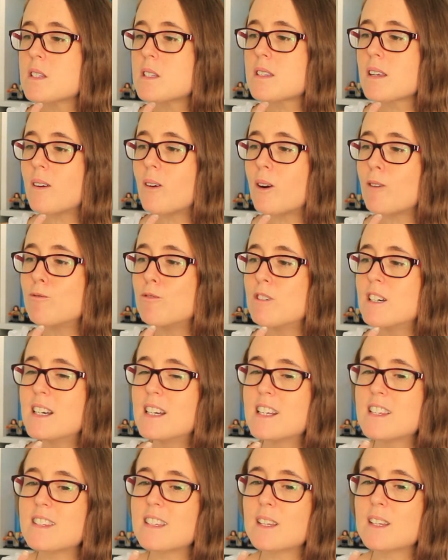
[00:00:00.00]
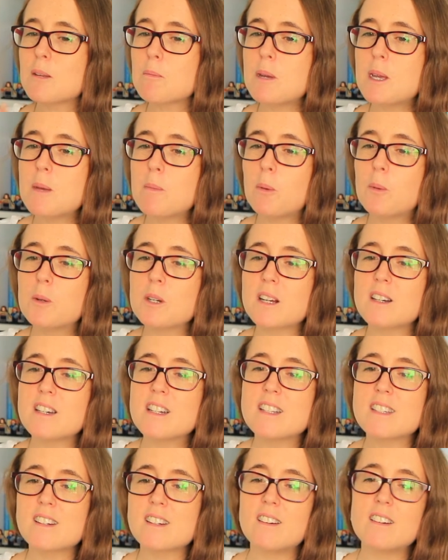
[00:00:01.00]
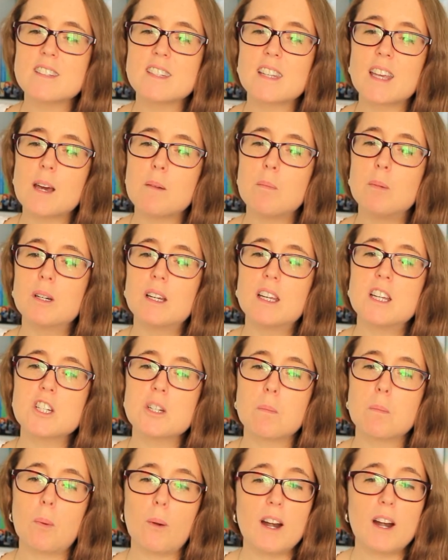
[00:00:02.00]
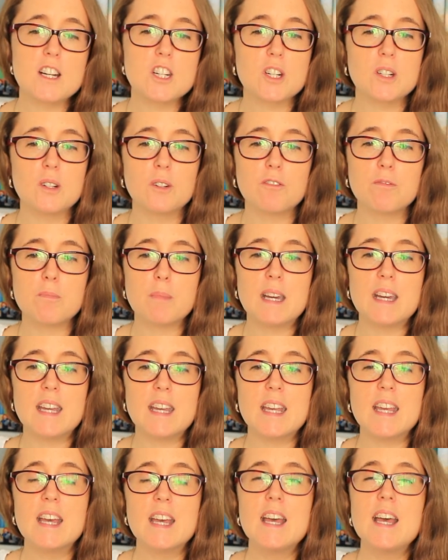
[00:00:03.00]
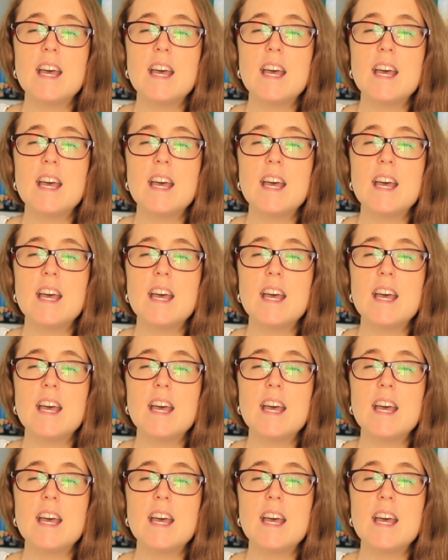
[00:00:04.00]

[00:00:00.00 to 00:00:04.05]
So I really think that people would only start to get a bookish impression of me